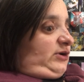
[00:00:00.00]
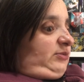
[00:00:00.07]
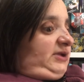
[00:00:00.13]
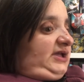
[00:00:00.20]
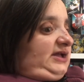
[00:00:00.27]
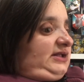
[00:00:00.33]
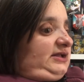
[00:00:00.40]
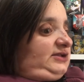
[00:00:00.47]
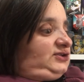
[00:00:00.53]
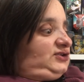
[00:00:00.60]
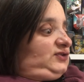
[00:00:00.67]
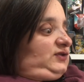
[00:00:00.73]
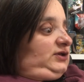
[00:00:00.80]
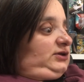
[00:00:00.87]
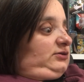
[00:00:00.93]
we get
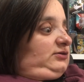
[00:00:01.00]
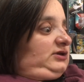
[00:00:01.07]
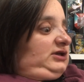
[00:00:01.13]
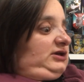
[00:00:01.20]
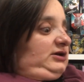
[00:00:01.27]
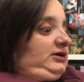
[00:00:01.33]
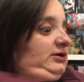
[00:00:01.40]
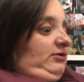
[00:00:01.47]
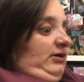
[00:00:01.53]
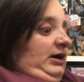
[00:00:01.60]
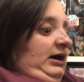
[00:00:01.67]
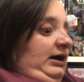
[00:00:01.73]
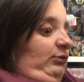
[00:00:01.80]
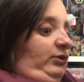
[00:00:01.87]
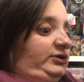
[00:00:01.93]
into the Yu-Gi-Oh!
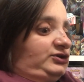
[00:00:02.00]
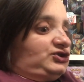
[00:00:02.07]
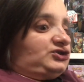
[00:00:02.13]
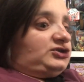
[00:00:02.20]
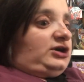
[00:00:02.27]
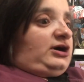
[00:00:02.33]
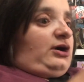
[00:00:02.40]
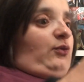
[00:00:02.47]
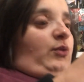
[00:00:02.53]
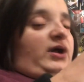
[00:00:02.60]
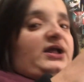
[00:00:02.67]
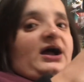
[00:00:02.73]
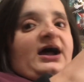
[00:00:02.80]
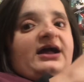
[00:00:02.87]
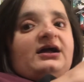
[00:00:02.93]
I want to show
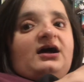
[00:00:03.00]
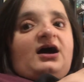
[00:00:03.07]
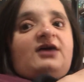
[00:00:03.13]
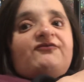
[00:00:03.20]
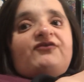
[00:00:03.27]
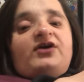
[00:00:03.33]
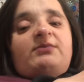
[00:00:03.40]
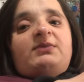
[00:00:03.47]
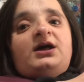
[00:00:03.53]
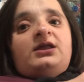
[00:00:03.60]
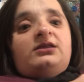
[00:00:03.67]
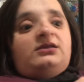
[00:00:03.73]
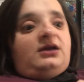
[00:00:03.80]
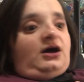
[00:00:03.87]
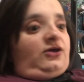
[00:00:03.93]
what I got from
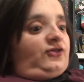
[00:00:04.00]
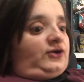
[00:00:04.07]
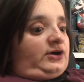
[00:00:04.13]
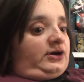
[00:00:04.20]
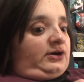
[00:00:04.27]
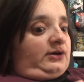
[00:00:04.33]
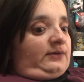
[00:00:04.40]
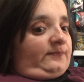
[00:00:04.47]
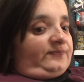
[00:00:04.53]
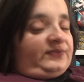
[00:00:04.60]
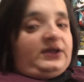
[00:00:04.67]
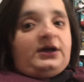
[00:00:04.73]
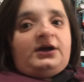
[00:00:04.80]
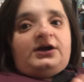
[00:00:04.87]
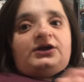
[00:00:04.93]
another
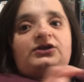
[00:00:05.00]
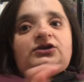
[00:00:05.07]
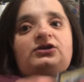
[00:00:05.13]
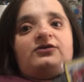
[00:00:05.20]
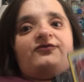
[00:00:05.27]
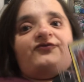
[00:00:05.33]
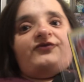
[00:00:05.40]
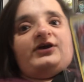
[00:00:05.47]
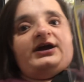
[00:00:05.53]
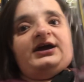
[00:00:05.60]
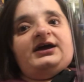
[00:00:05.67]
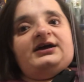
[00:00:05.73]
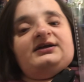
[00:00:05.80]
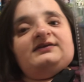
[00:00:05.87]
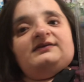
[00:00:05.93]
new
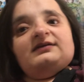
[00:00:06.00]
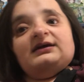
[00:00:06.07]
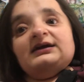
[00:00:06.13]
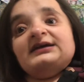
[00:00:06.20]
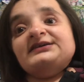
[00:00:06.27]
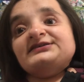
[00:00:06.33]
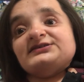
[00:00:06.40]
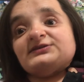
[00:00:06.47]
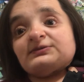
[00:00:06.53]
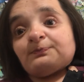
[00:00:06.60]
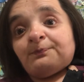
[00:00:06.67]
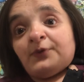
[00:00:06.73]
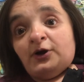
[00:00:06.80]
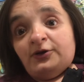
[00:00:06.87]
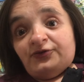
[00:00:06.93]
friend. His
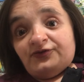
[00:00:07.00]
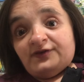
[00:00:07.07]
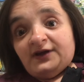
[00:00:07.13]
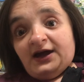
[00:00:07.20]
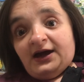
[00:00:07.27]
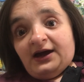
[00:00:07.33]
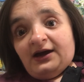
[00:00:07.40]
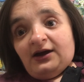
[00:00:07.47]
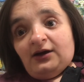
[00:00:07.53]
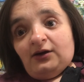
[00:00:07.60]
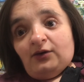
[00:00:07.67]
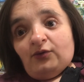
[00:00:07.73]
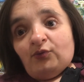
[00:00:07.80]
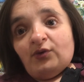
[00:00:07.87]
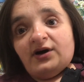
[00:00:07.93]
birthday
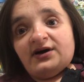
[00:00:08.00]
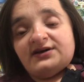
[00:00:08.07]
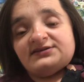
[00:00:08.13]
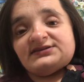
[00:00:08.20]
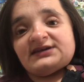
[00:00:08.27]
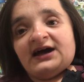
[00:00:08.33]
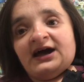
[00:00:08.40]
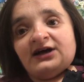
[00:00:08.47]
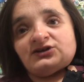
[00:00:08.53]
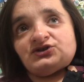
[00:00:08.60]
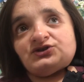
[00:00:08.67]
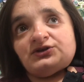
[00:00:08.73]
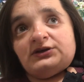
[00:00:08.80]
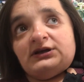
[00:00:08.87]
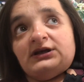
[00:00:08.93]
was
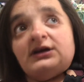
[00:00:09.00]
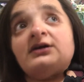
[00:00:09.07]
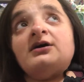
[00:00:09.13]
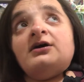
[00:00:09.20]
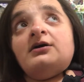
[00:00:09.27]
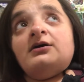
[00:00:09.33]
actually